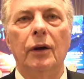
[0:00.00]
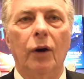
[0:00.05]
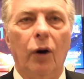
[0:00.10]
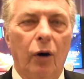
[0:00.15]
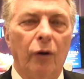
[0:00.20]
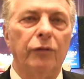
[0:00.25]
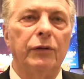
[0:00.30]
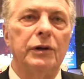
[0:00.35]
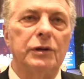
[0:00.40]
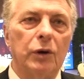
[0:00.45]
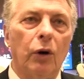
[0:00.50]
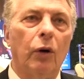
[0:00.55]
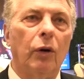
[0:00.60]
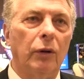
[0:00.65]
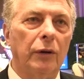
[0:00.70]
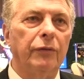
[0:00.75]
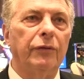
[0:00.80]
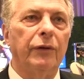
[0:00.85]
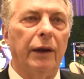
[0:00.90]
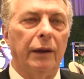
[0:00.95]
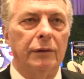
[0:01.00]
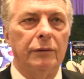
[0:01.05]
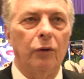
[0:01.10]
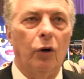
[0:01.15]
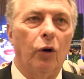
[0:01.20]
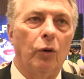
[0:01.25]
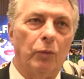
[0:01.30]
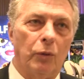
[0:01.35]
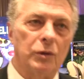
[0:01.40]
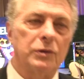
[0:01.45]
of this whole event,
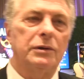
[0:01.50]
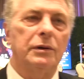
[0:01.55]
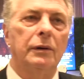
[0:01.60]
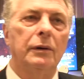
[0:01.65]
almost.